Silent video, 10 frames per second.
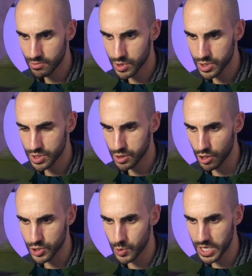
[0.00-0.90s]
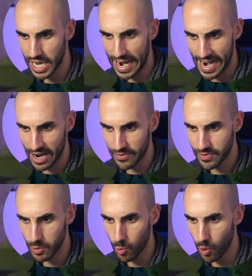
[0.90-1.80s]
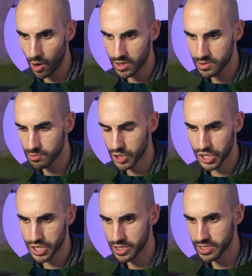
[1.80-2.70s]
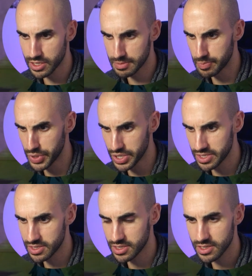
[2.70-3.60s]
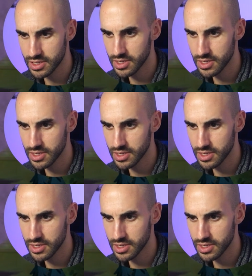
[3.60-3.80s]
We're slaughtering everyone. We're killing these beasts.